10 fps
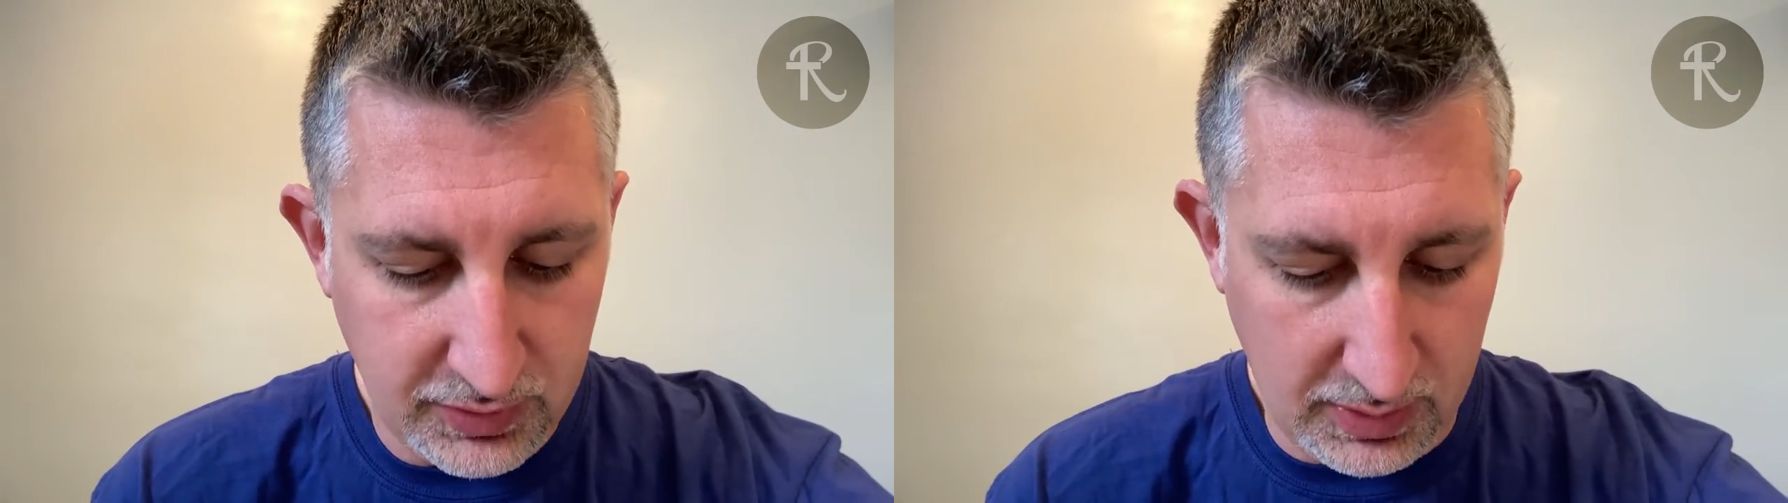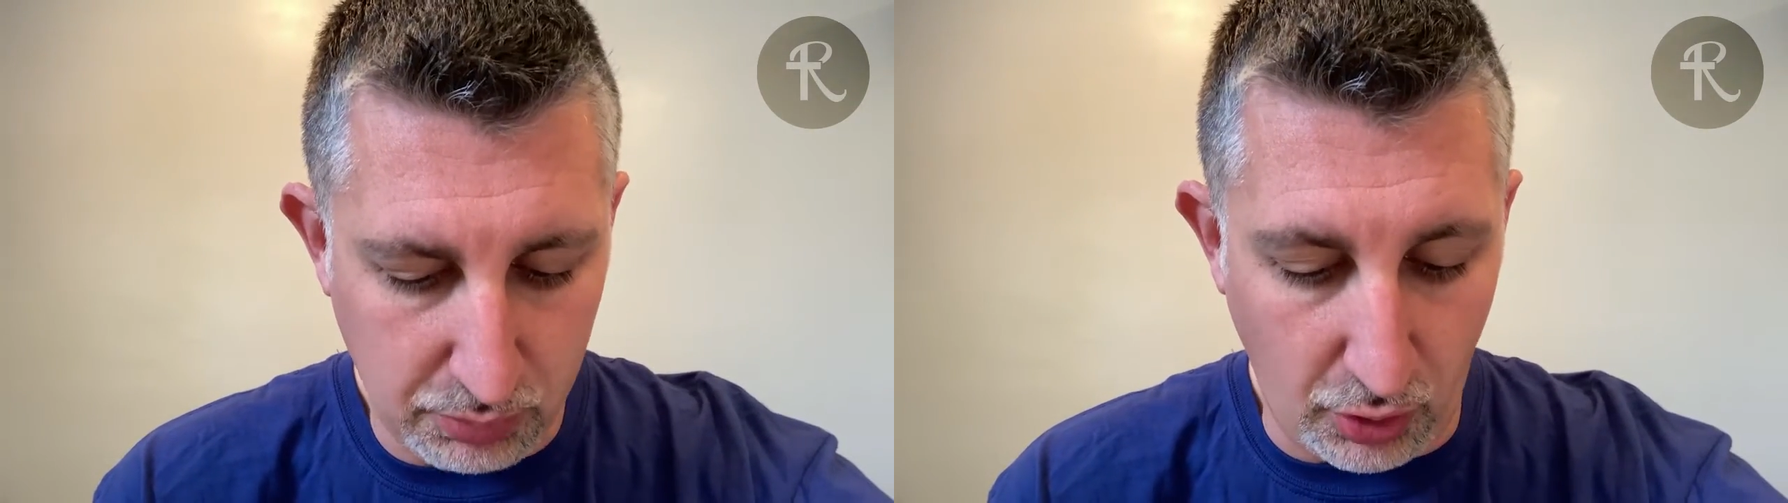
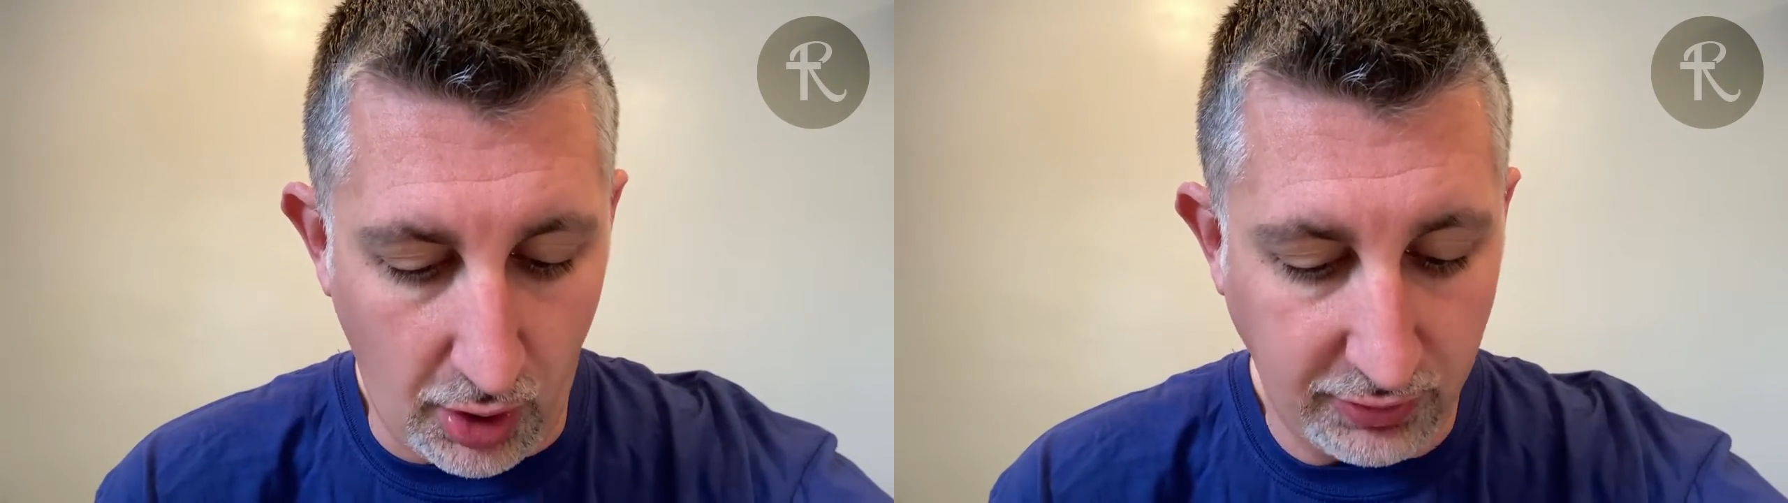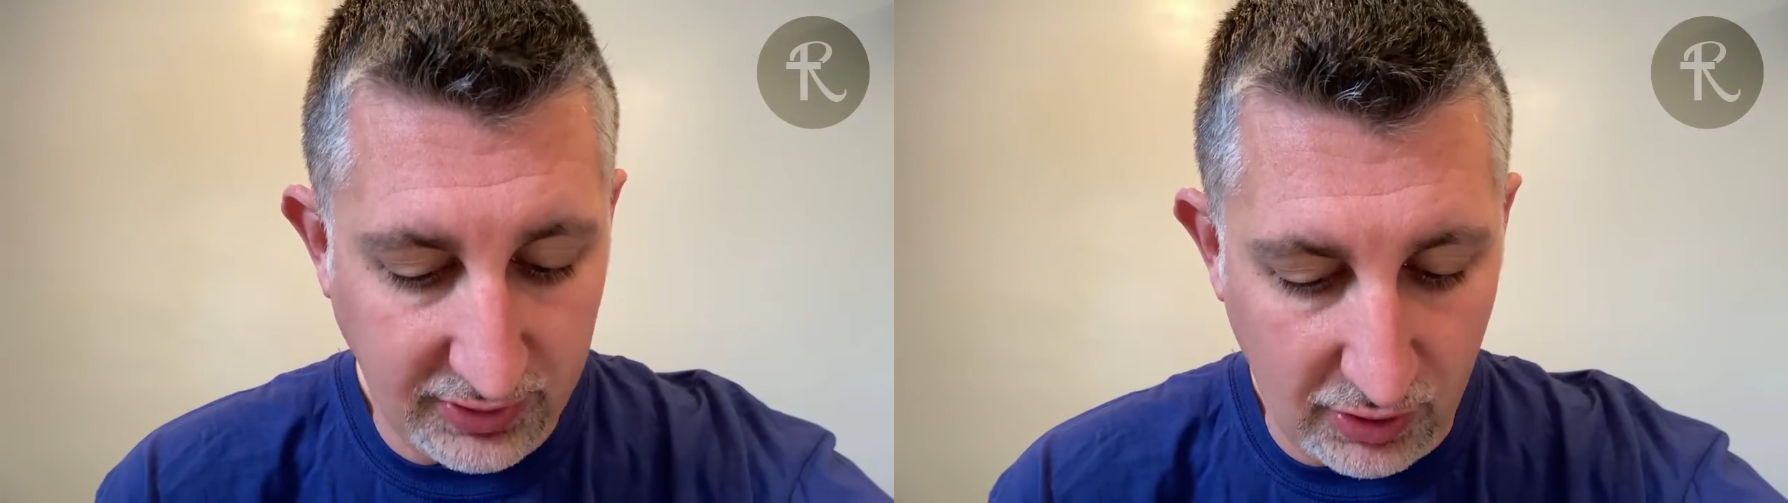He
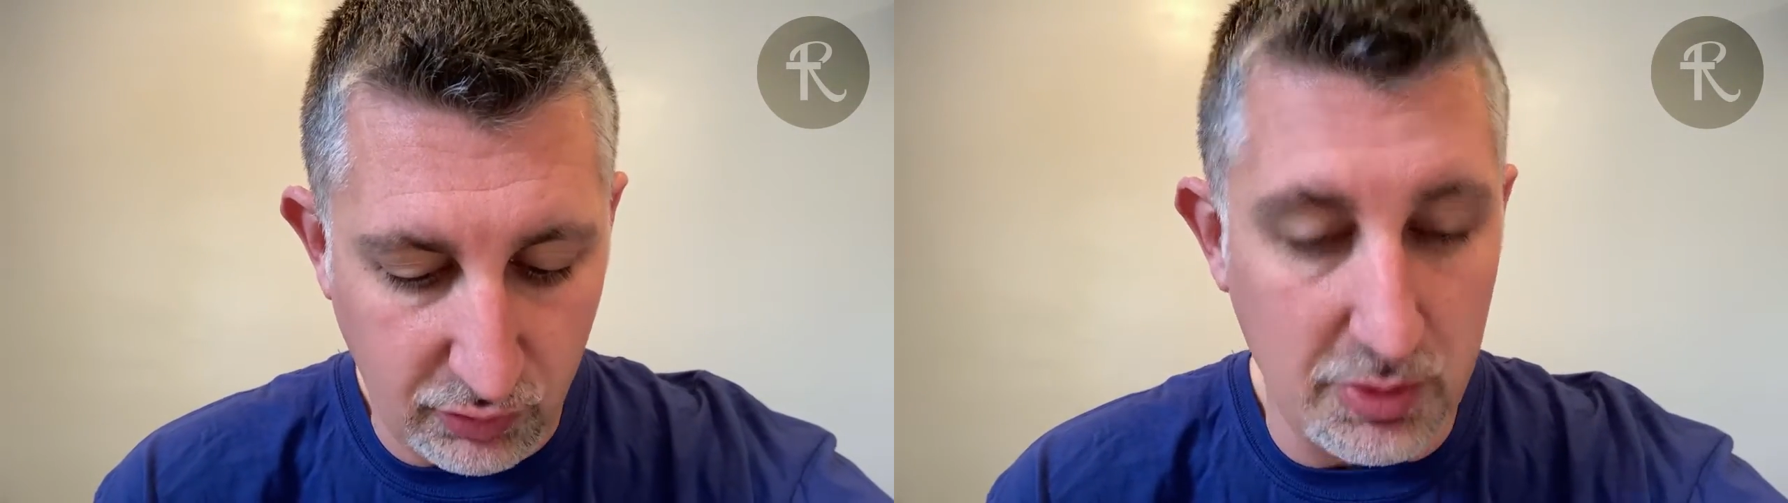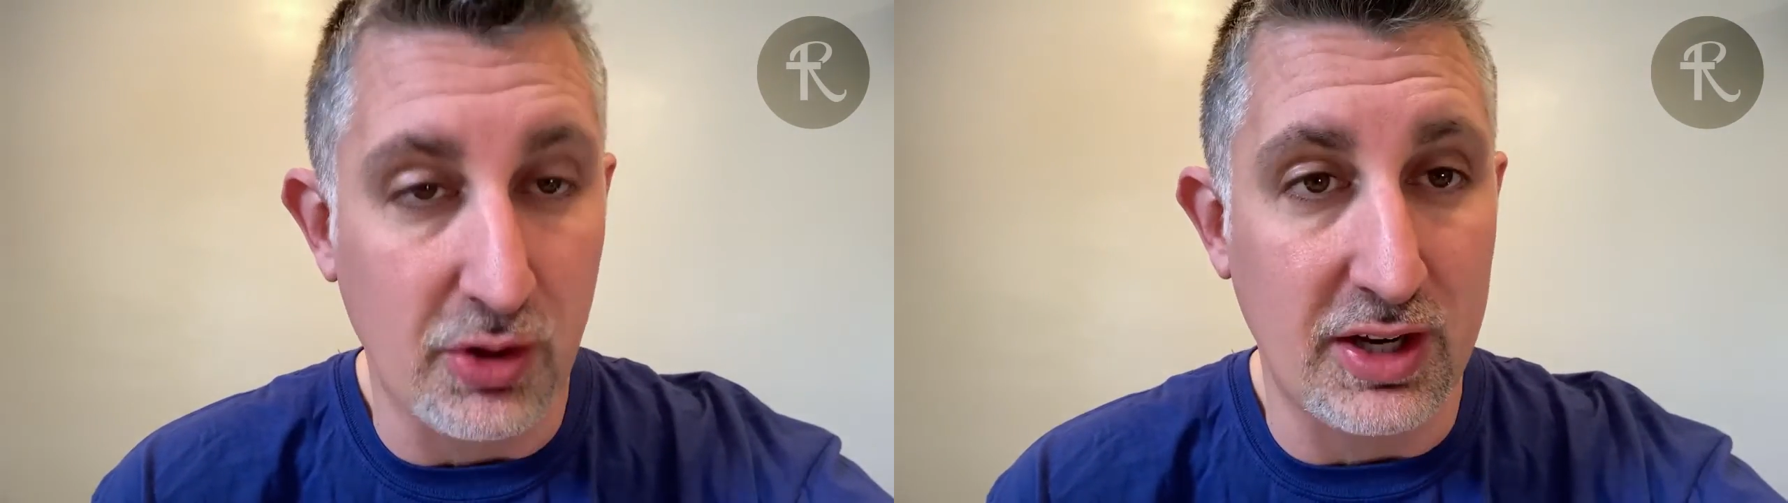brought us out
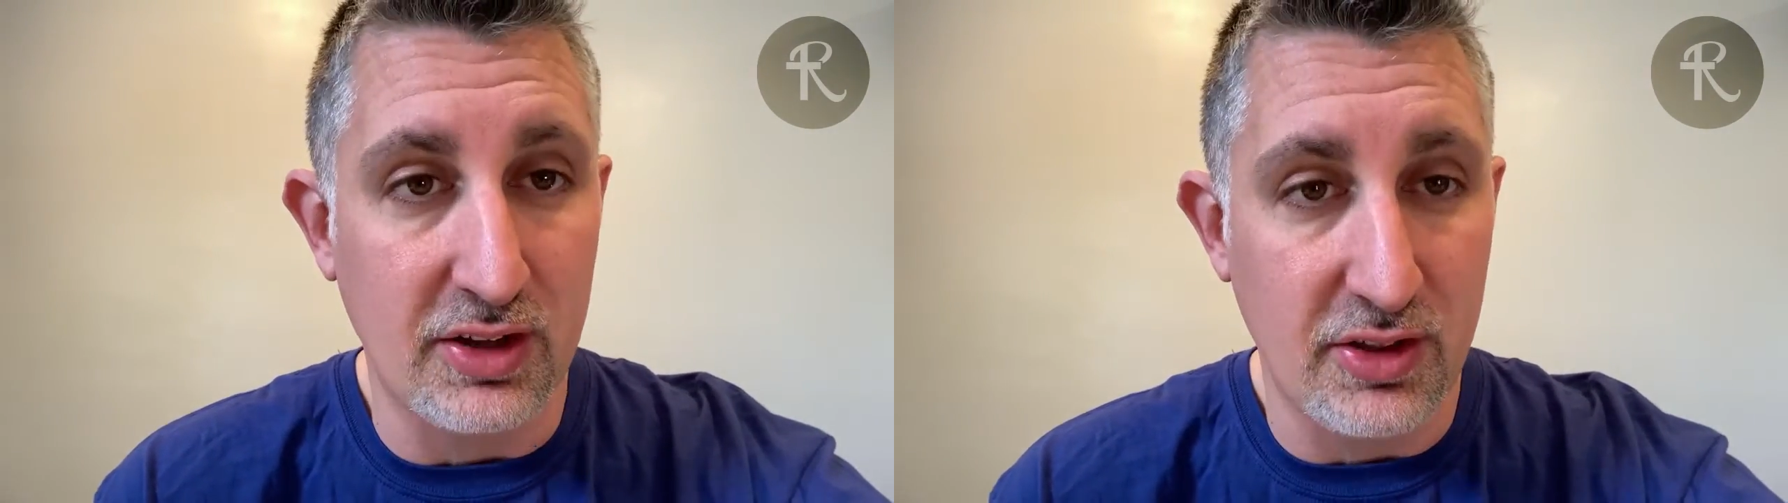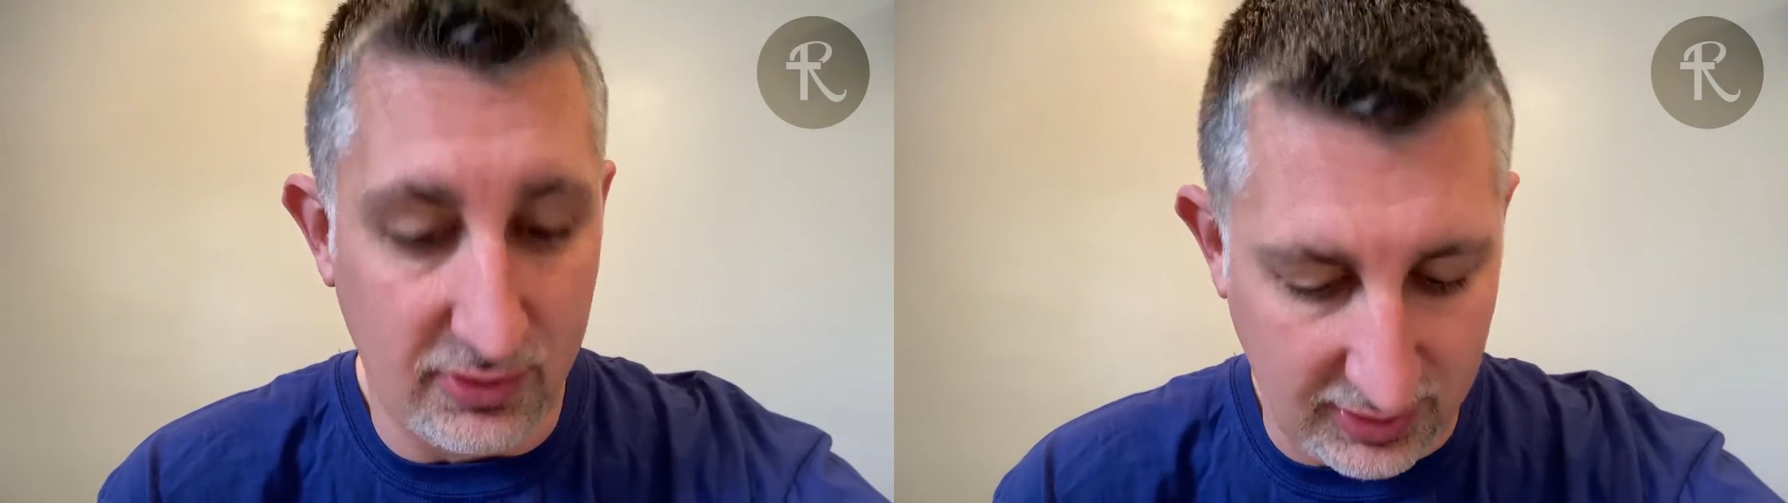from there
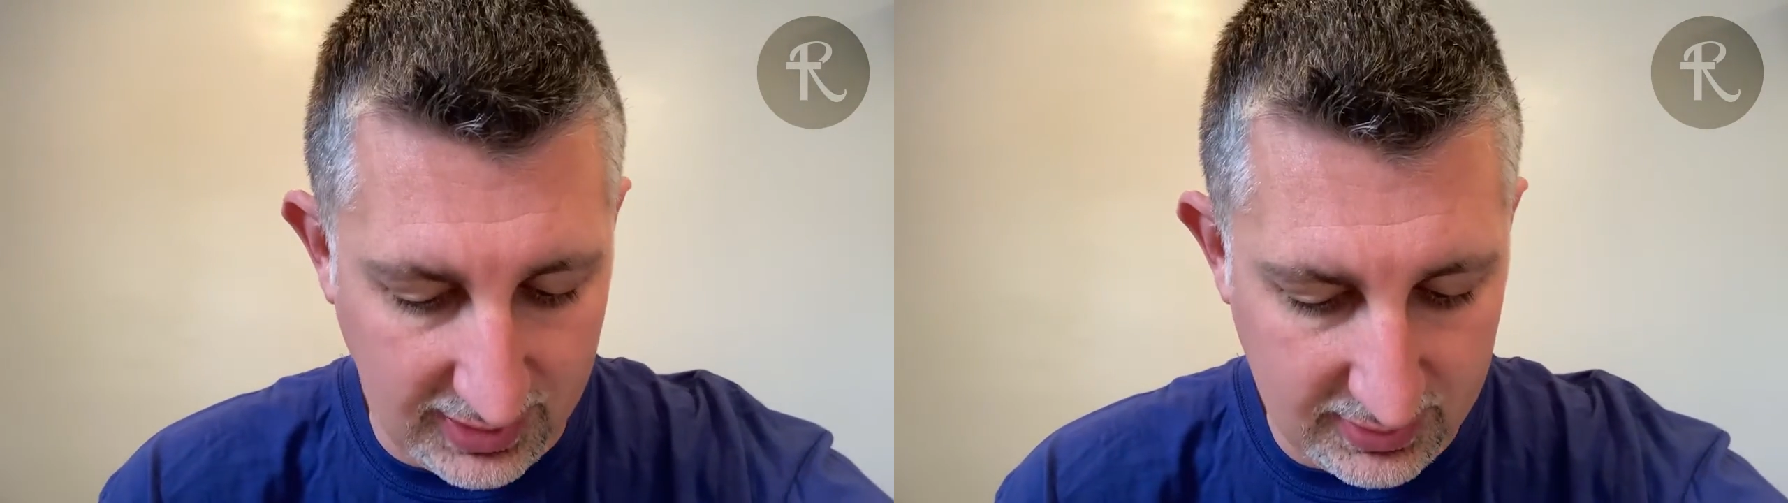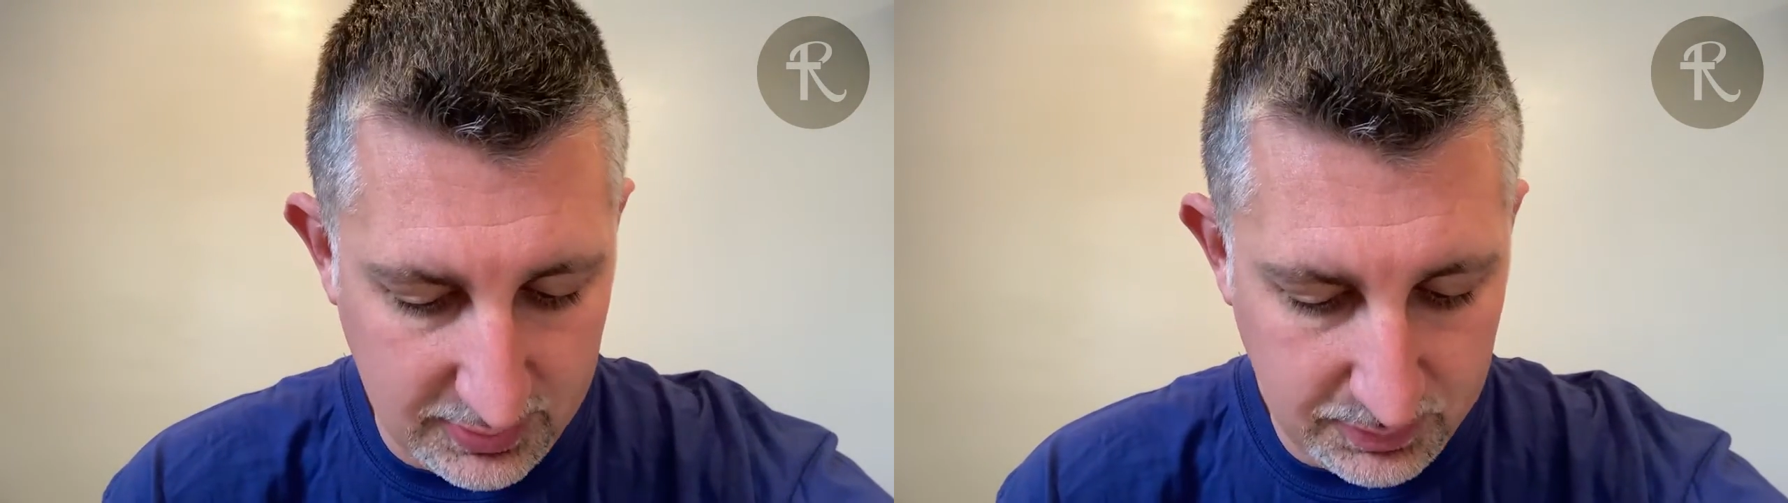into this
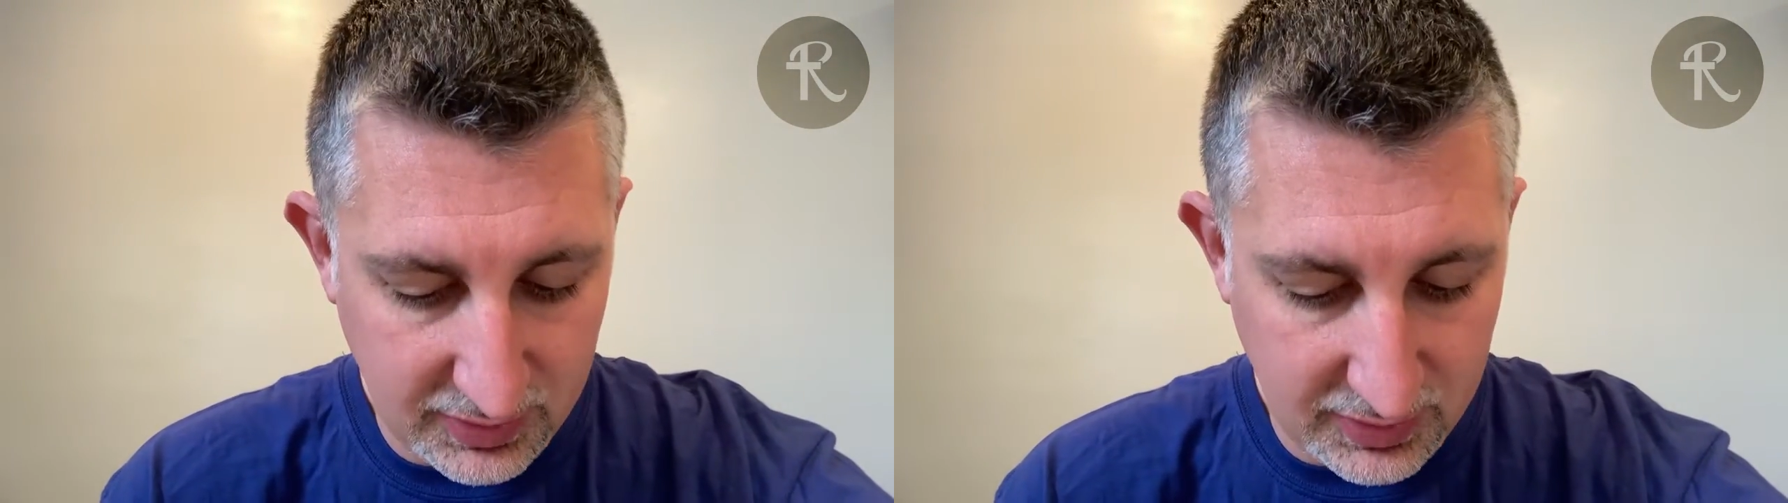land.